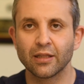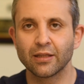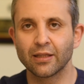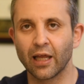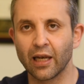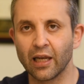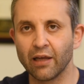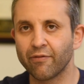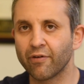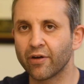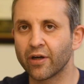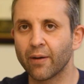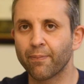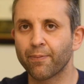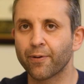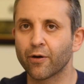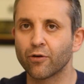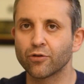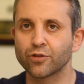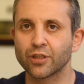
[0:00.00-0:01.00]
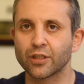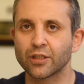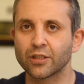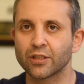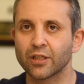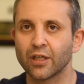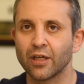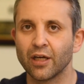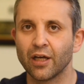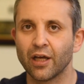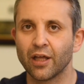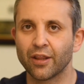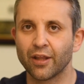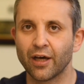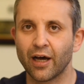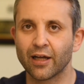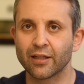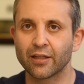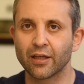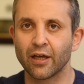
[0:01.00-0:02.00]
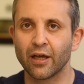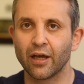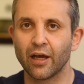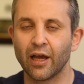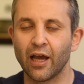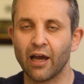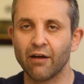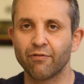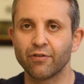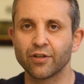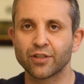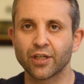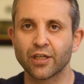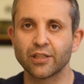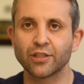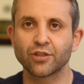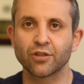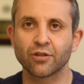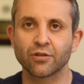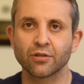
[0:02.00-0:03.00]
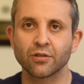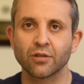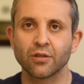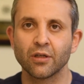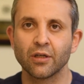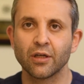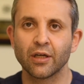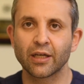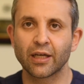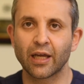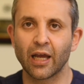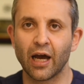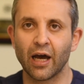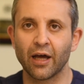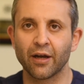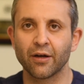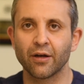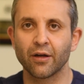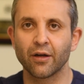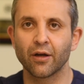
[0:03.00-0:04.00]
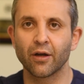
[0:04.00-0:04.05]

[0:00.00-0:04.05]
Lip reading: delivery approaches that every surgeon can